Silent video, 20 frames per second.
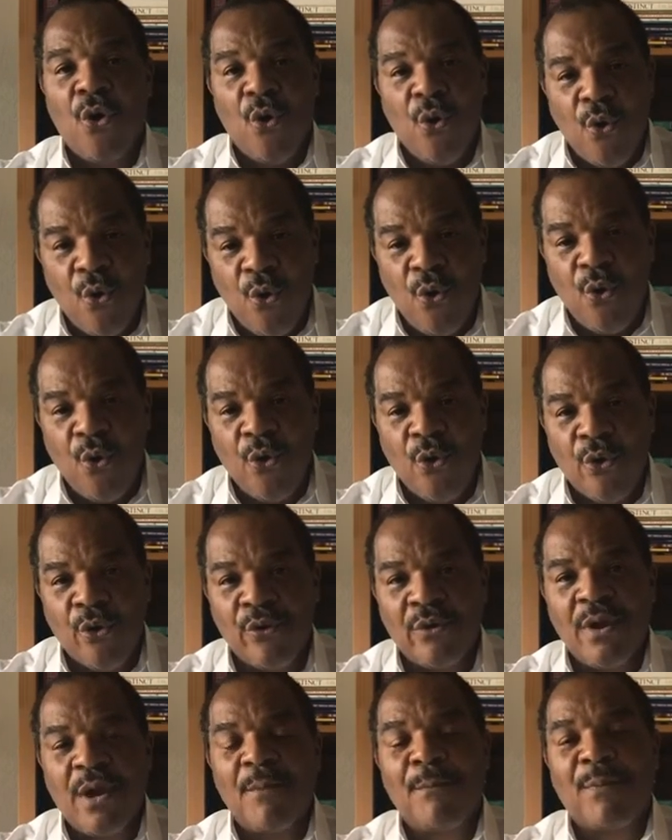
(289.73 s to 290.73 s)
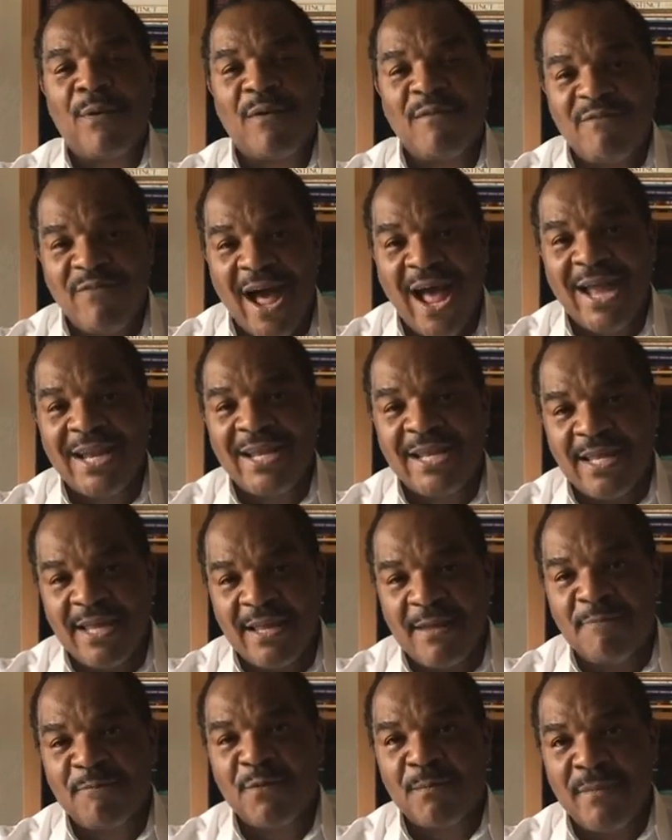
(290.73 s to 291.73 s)
or providing
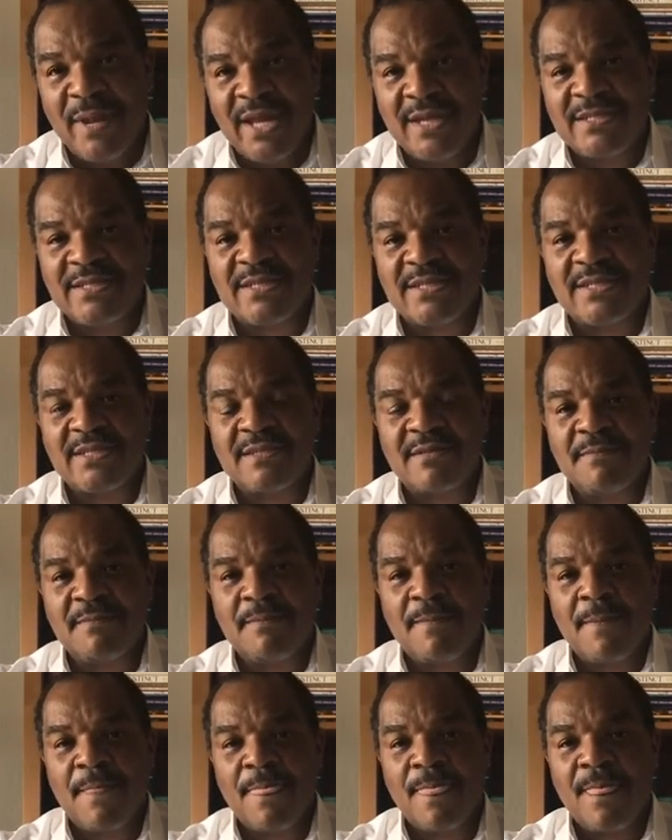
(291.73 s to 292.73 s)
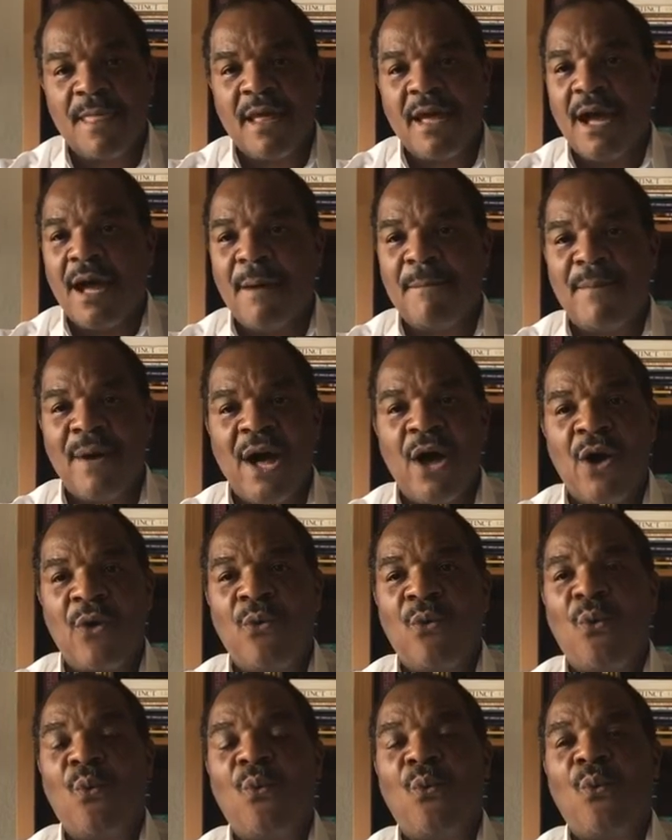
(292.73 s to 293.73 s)
information
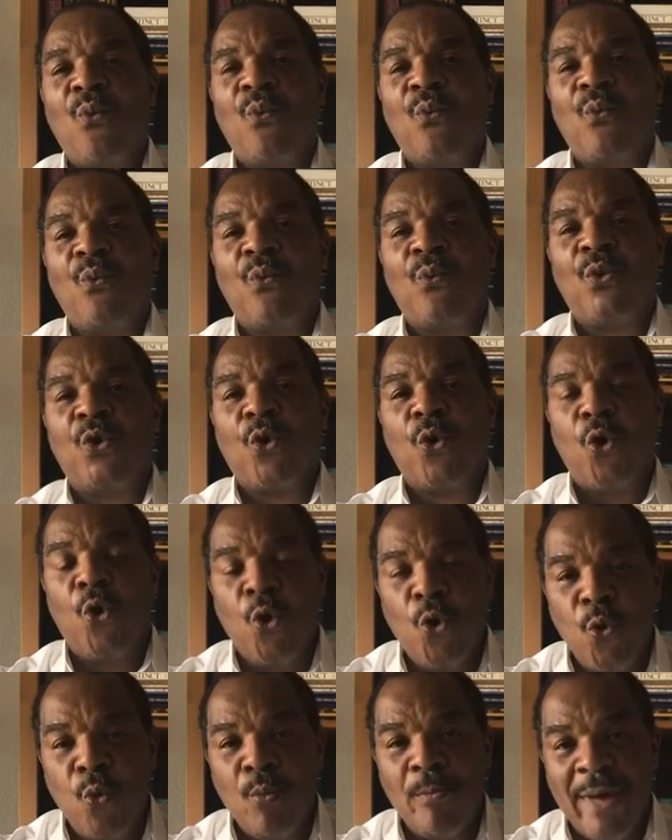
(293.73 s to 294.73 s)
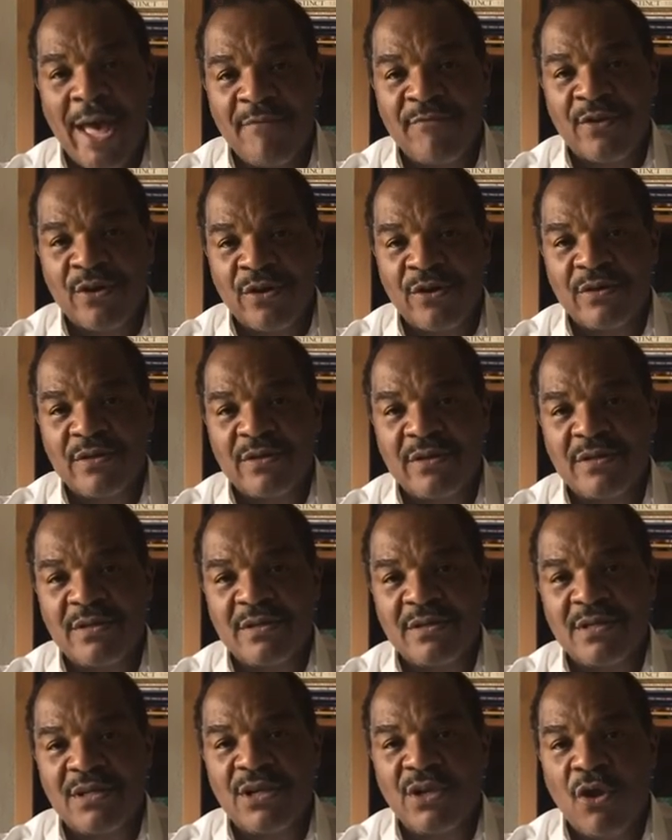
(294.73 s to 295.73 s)
about whomever
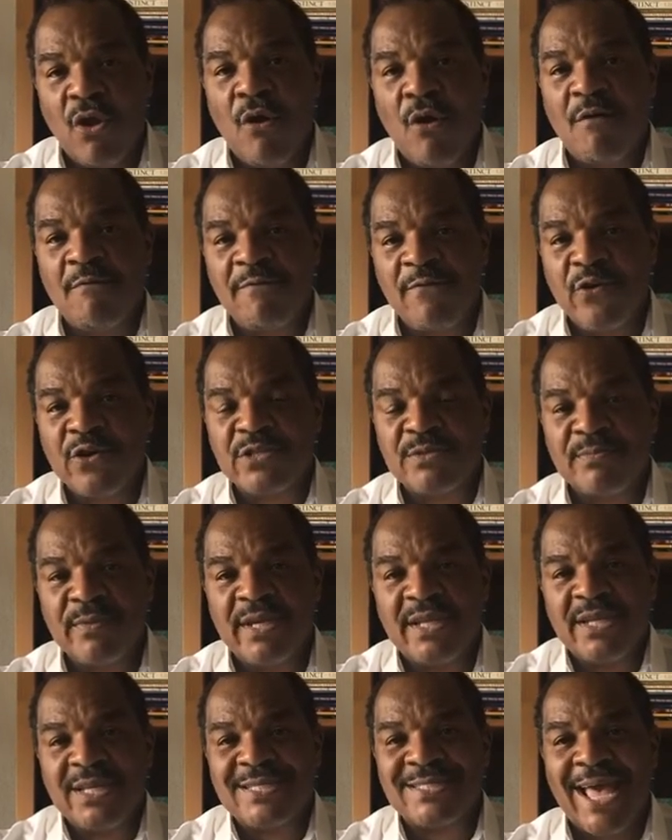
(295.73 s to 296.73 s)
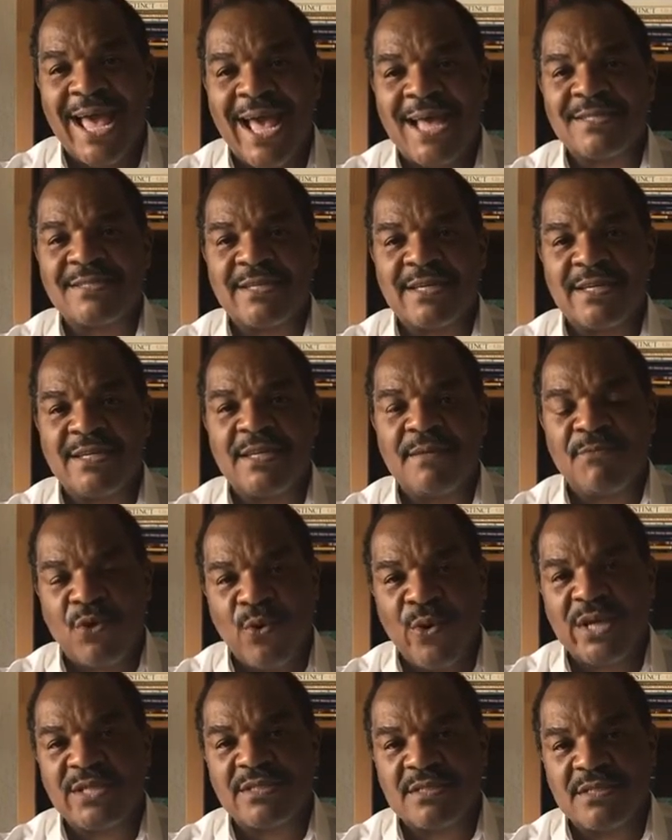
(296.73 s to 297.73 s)
law enforcement is asking them
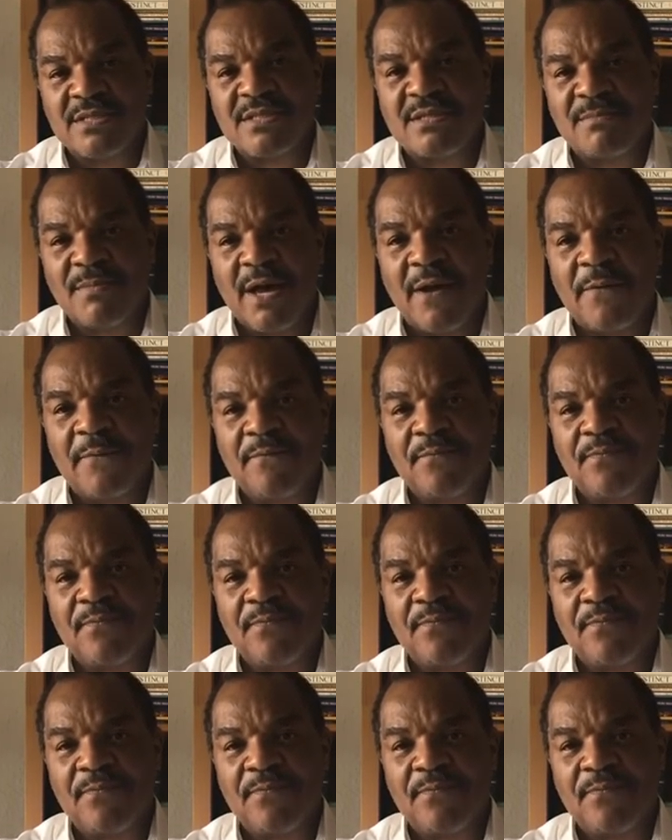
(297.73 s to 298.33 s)
questions about.